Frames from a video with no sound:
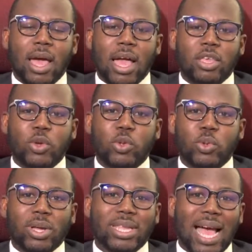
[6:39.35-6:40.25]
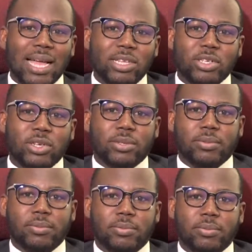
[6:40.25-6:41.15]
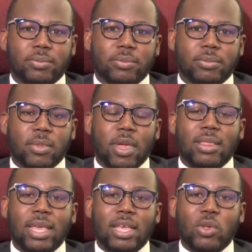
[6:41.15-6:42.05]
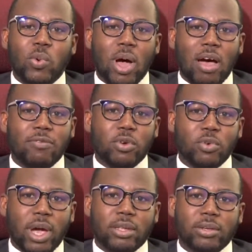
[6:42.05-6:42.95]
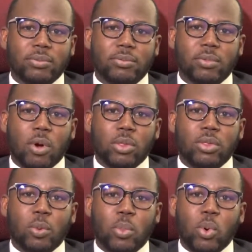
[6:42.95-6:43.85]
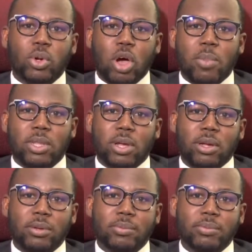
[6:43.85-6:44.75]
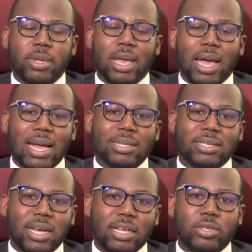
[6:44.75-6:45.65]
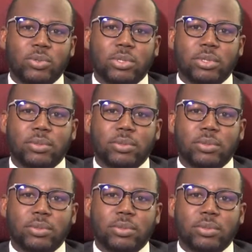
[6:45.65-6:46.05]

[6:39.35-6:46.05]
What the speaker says: and you do not answer, they do have the right, under both common law and statute,